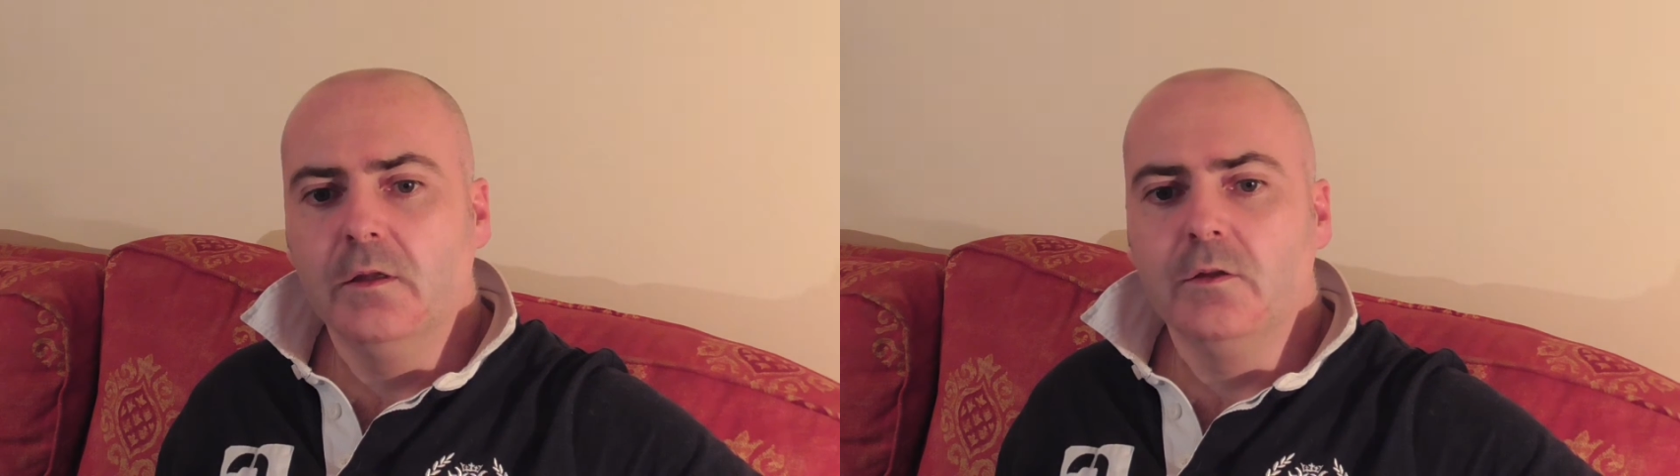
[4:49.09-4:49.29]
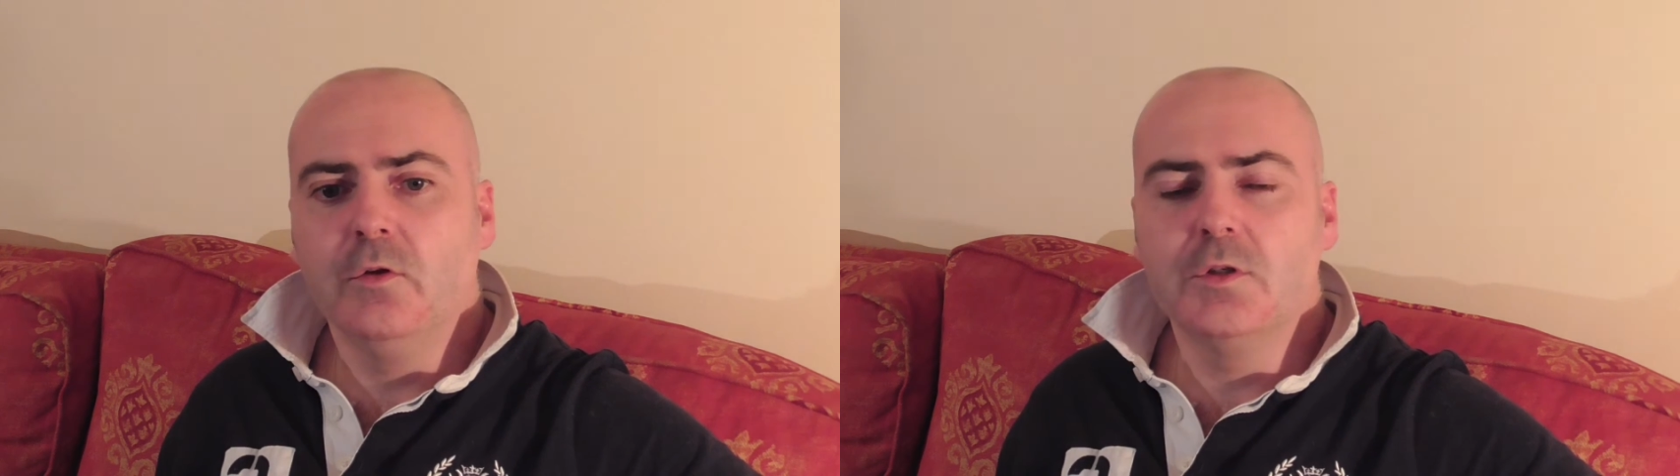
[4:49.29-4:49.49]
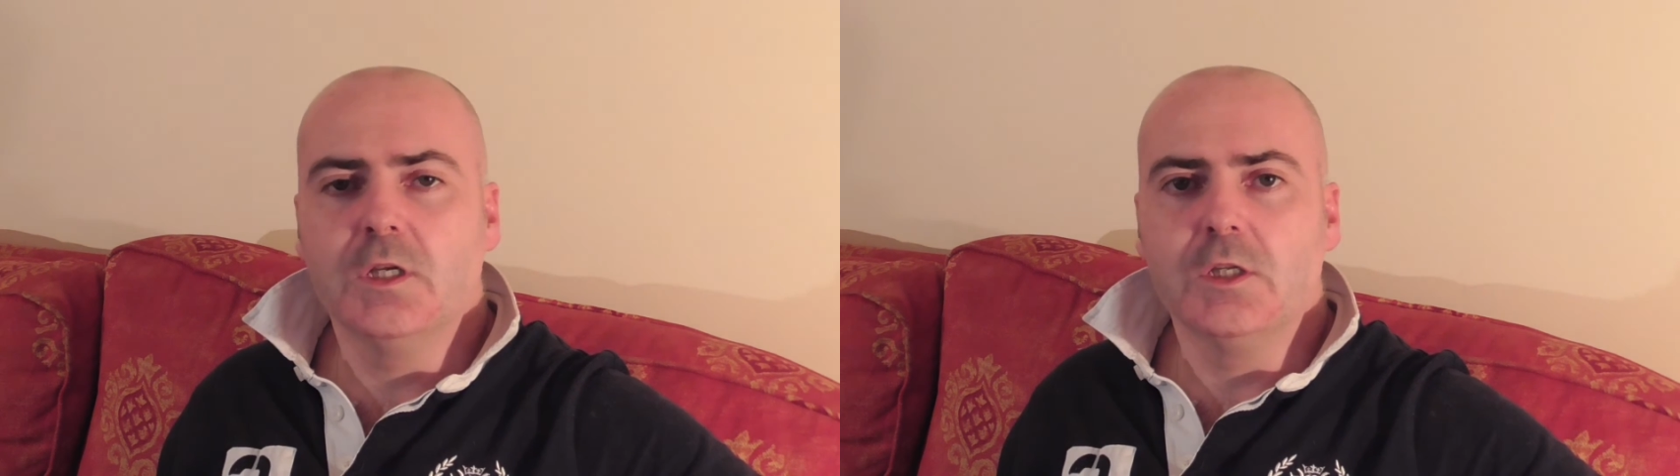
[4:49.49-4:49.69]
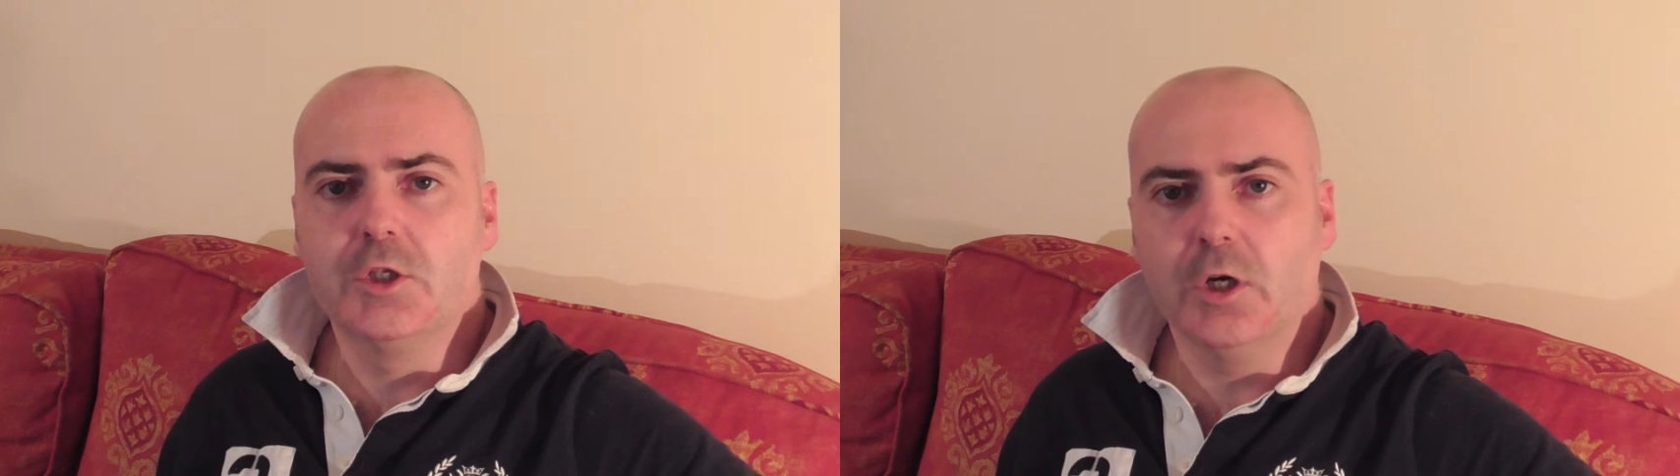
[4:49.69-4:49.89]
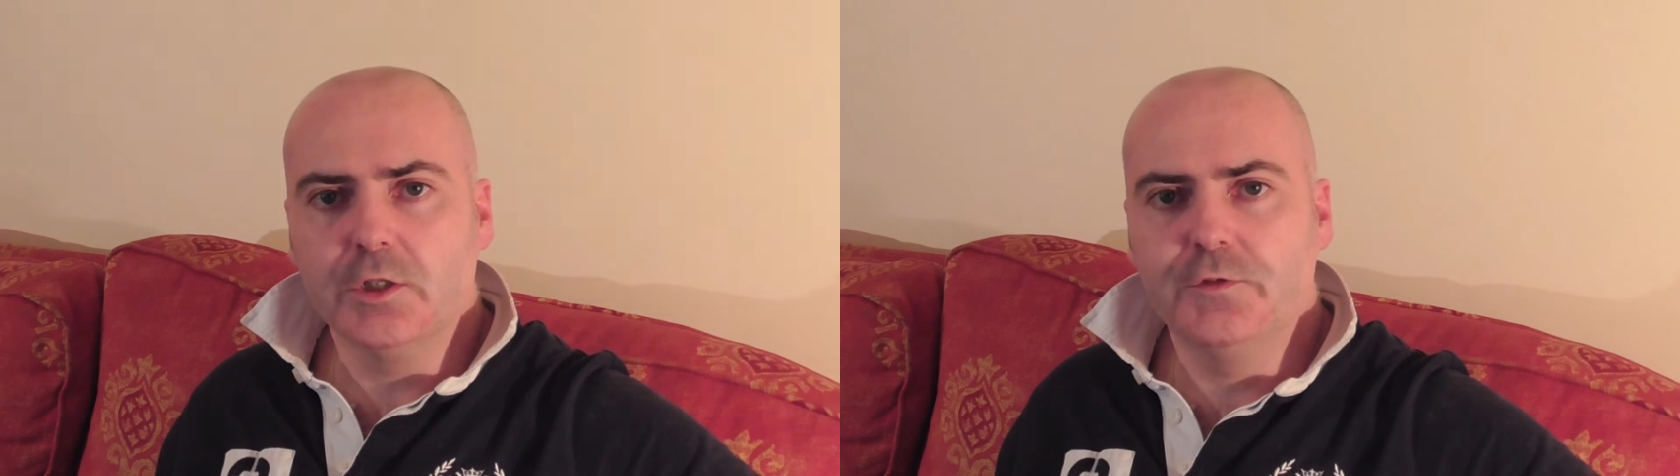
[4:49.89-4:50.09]
using
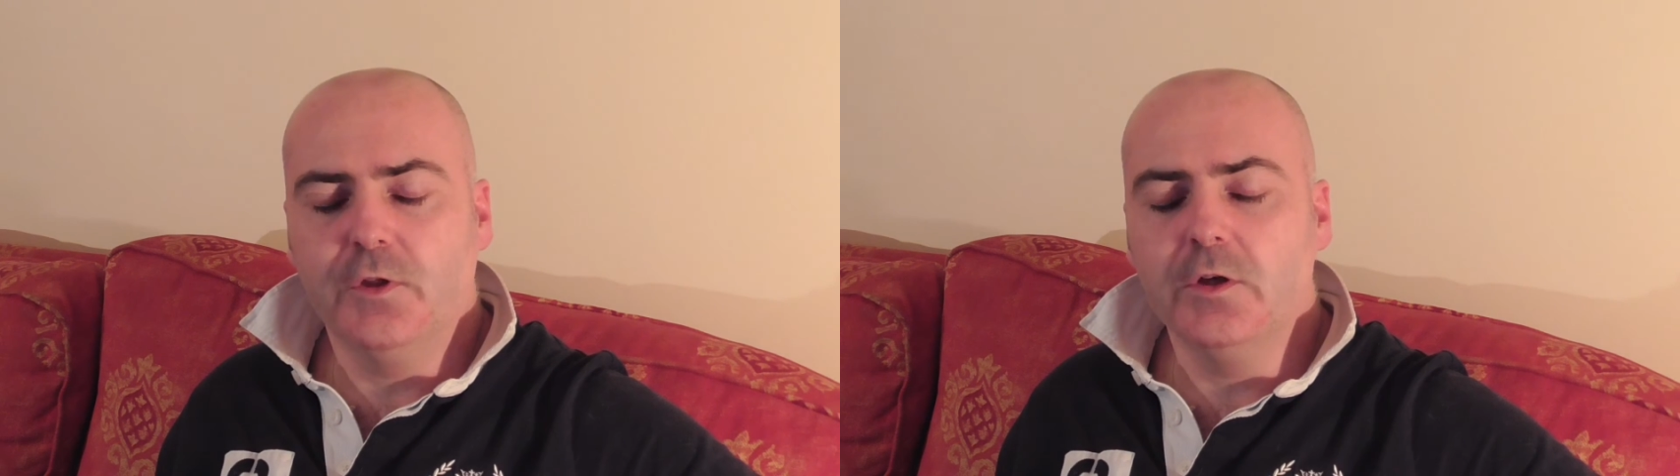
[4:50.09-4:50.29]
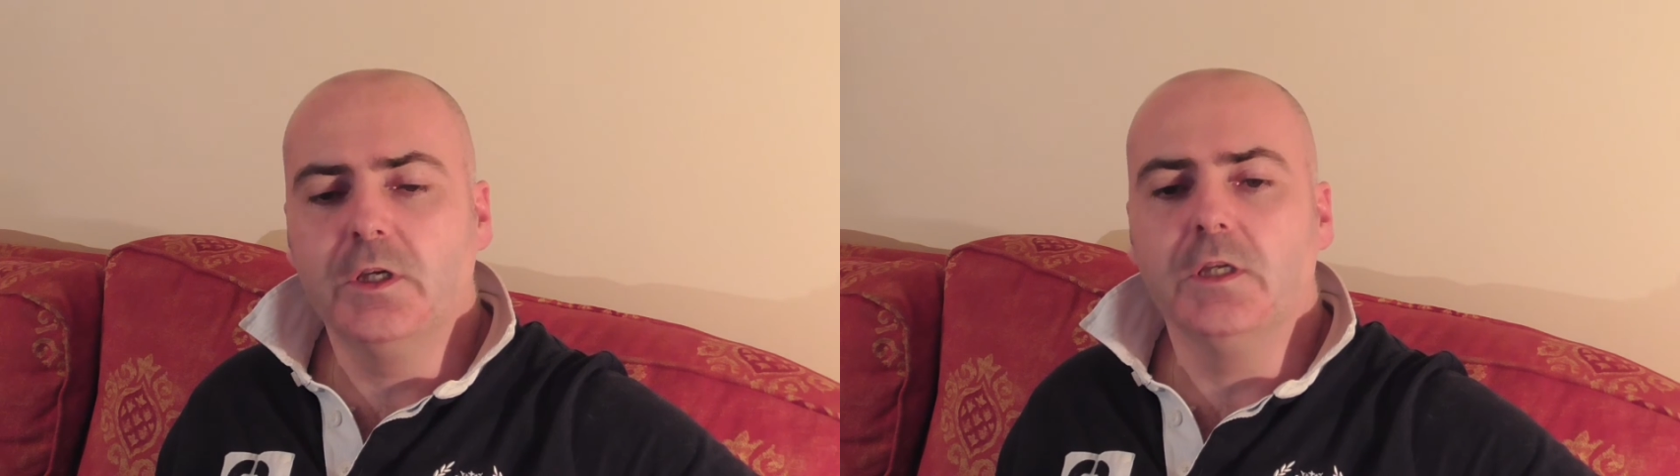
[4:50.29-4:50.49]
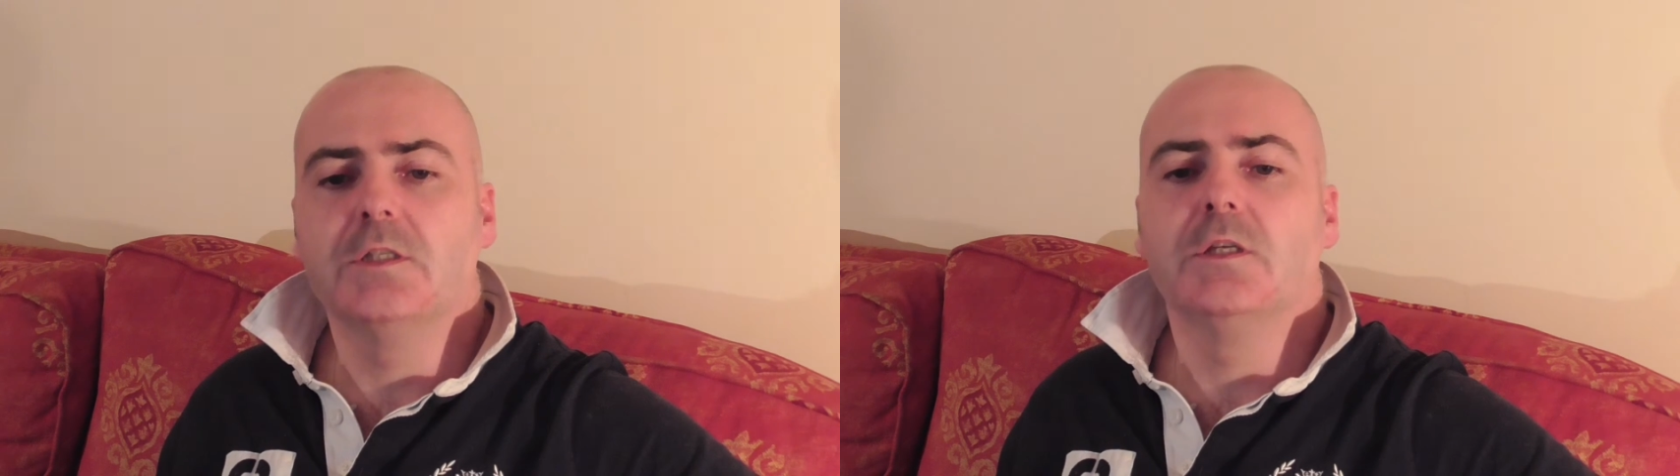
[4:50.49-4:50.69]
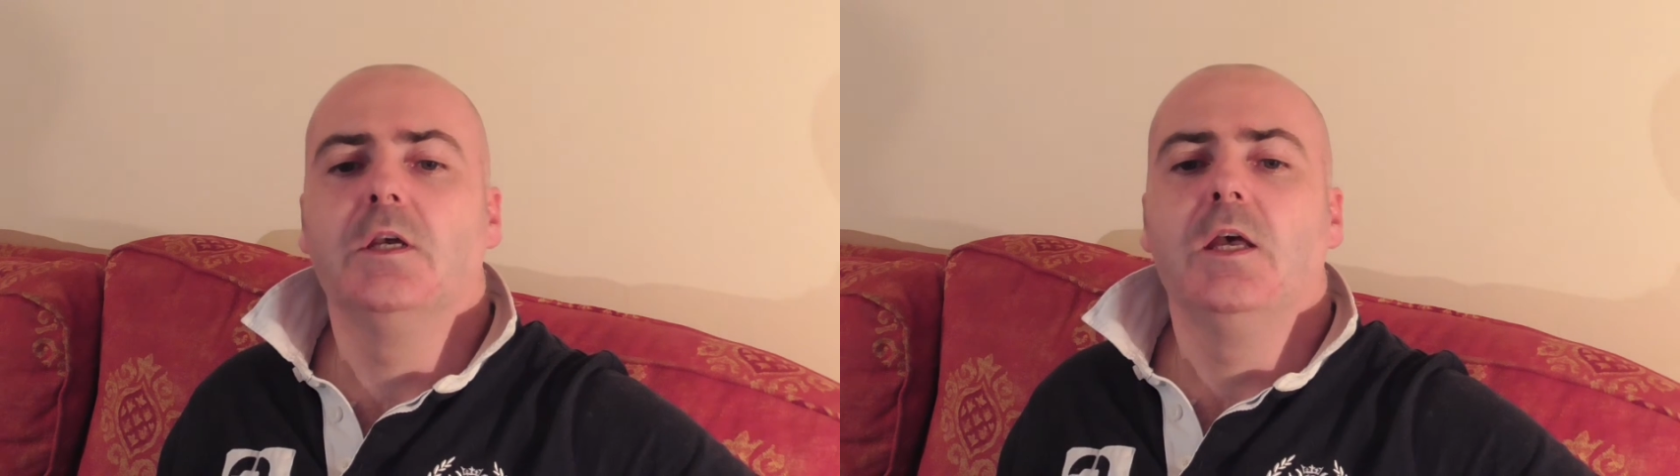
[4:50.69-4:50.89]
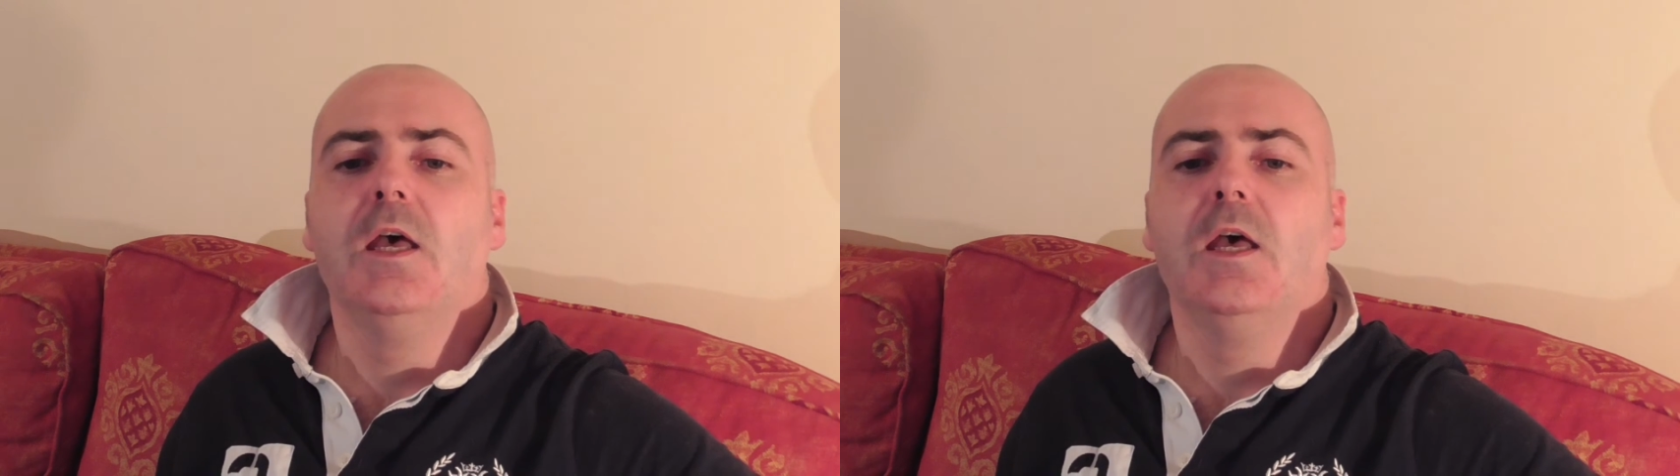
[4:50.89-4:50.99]
church flunkies